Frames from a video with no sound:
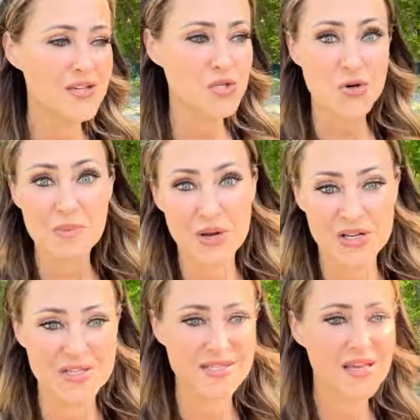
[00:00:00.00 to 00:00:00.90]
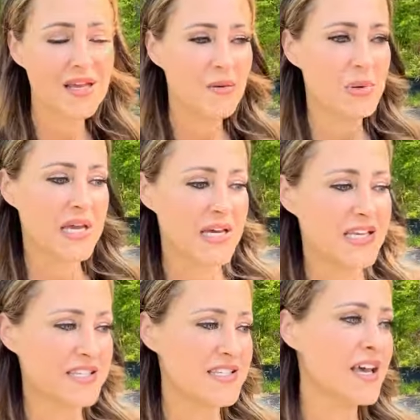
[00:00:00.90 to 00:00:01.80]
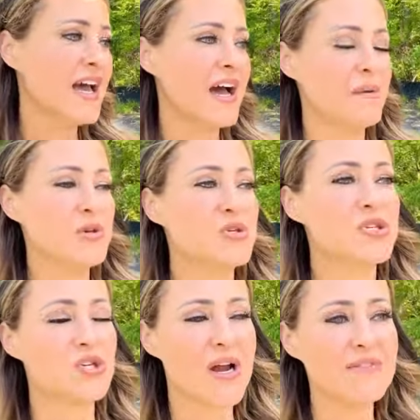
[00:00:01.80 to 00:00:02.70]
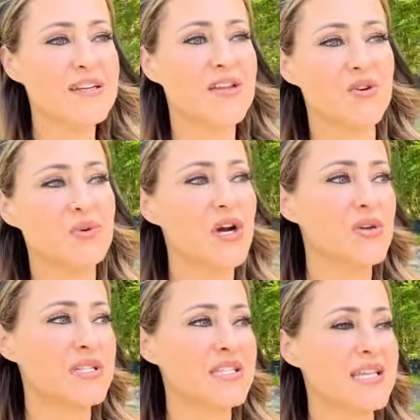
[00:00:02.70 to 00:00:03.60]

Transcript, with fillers: strip malls, because I'm used to driving down the road and